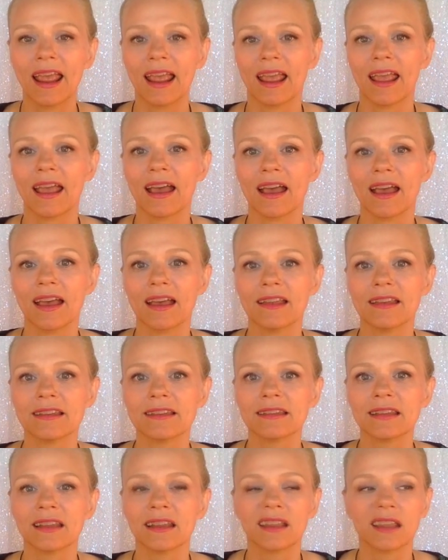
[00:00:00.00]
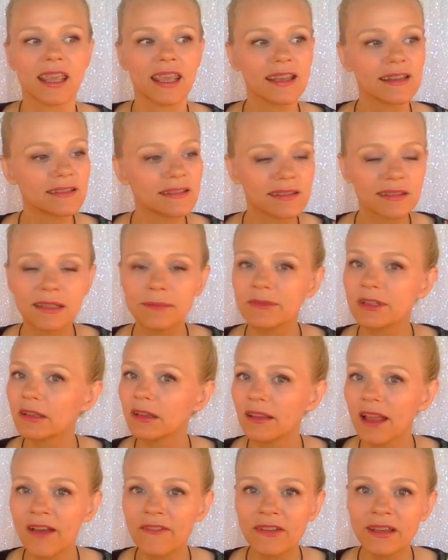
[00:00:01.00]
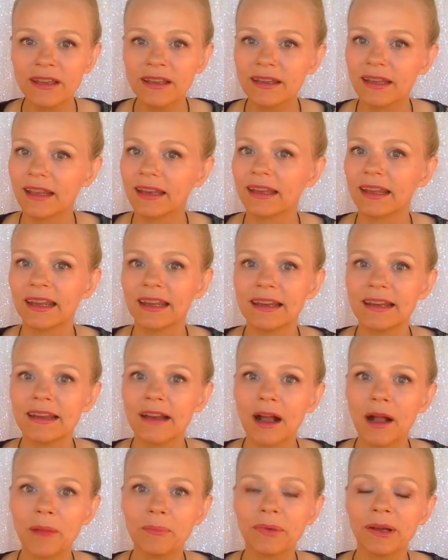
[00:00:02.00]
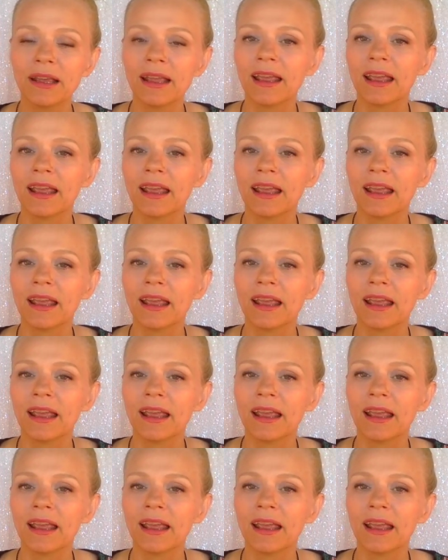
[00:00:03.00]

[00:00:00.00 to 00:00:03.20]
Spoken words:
and kids seem to love it and eat it up.